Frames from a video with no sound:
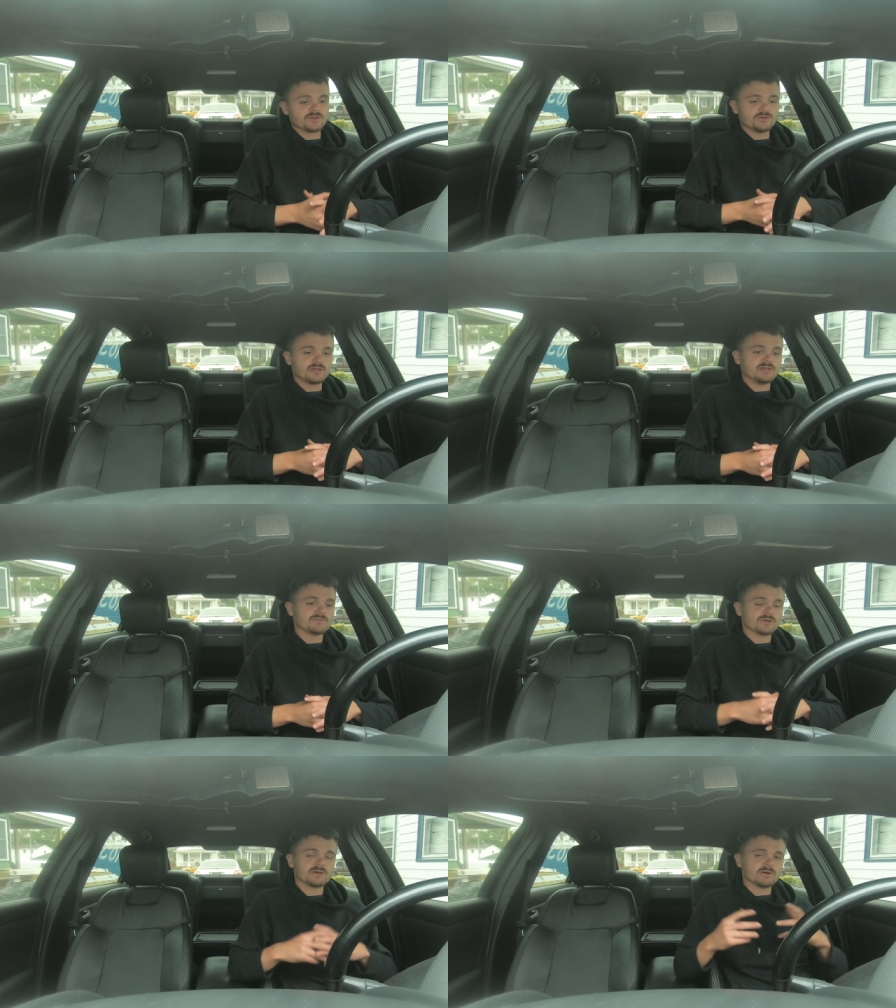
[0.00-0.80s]
You can
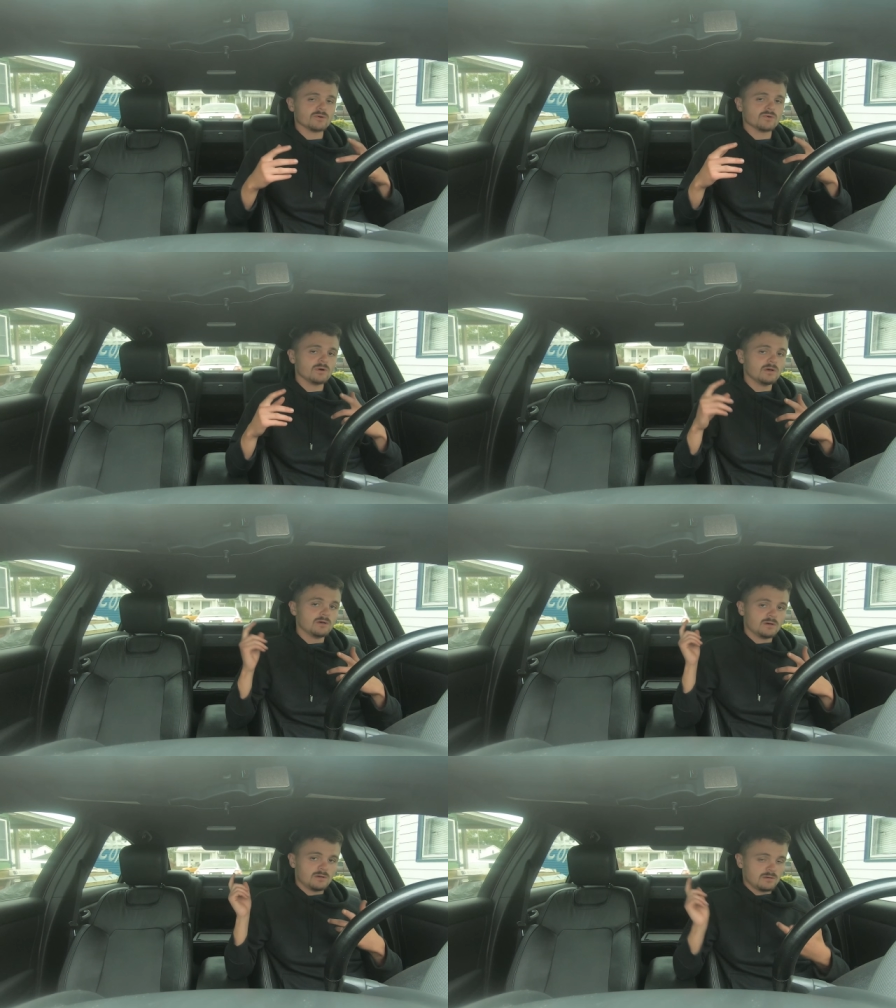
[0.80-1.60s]
either go
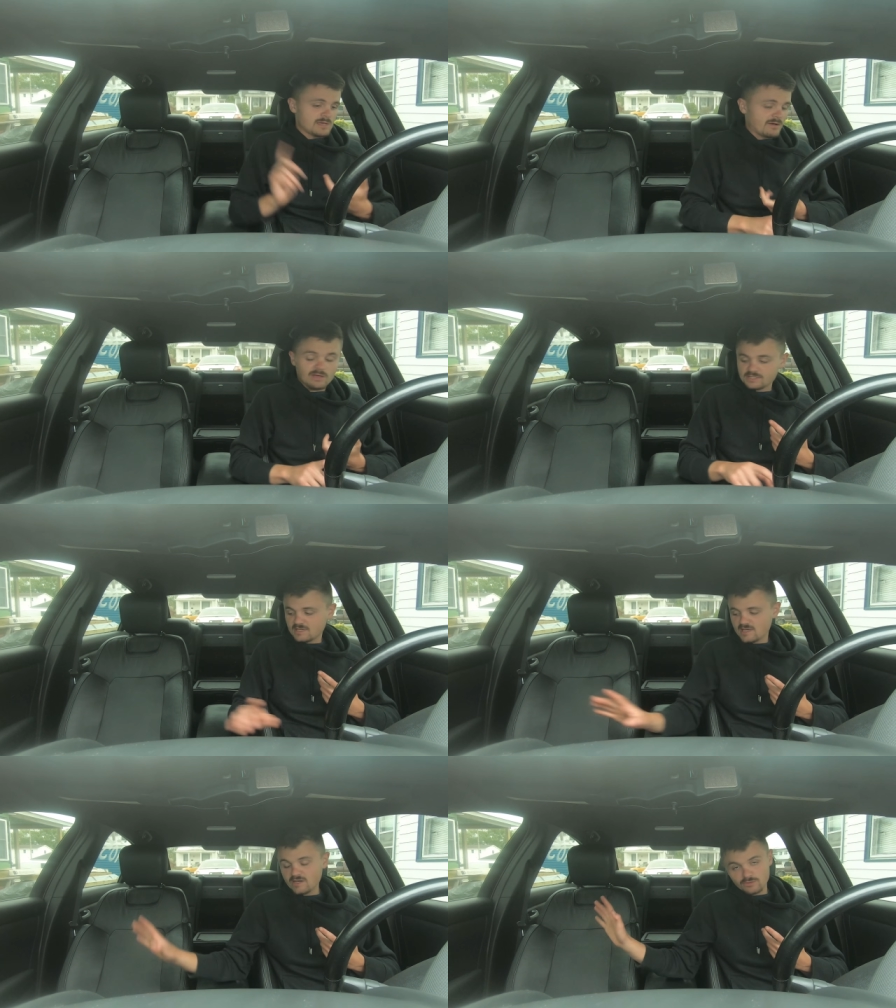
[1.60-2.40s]

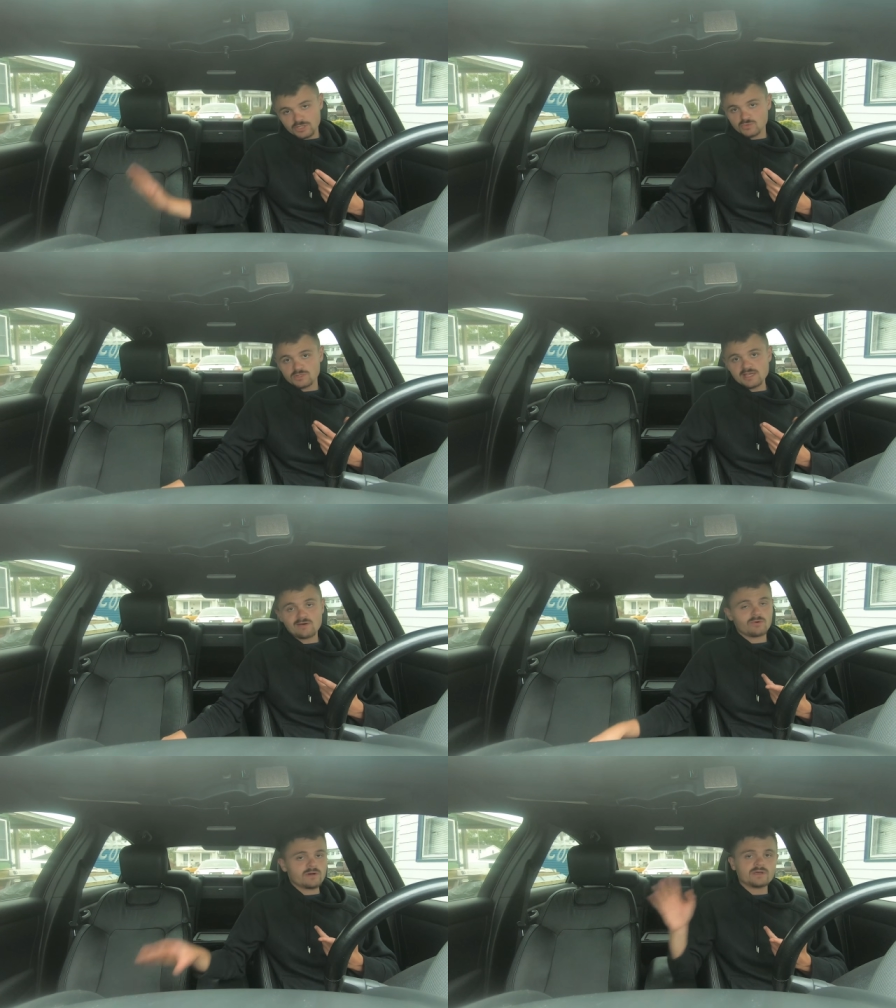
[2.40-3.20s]
LSA, which is what
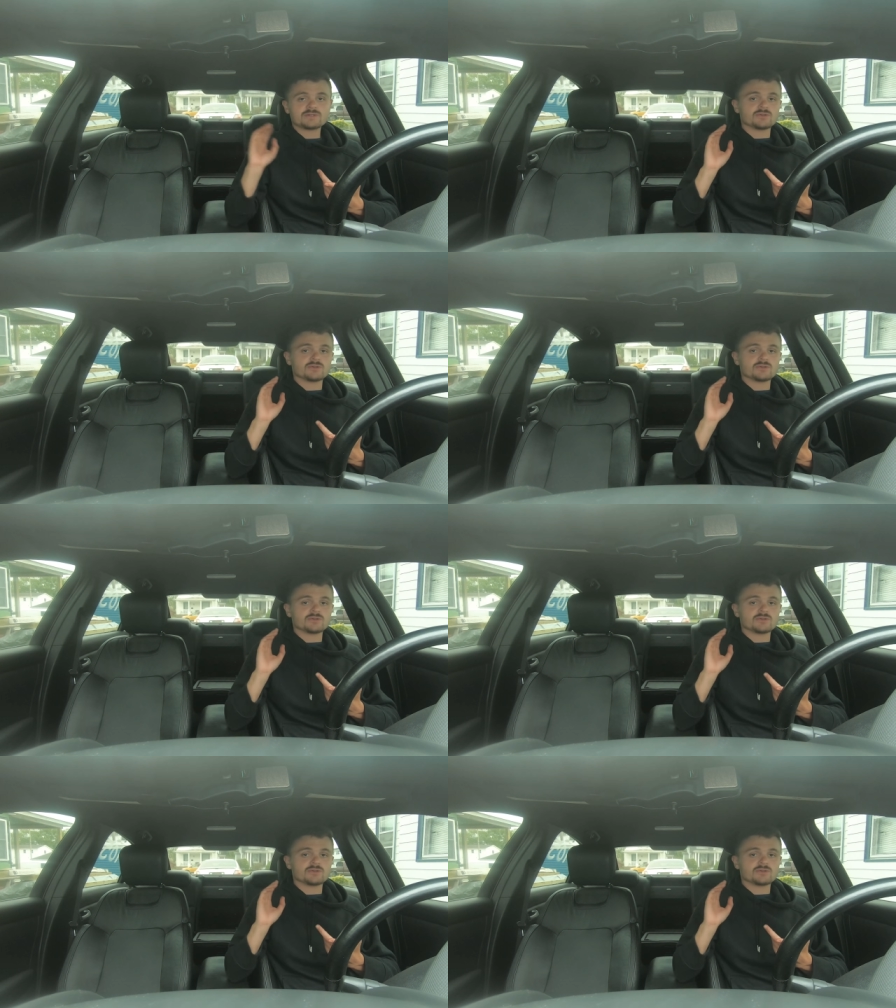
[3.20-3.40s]
that was.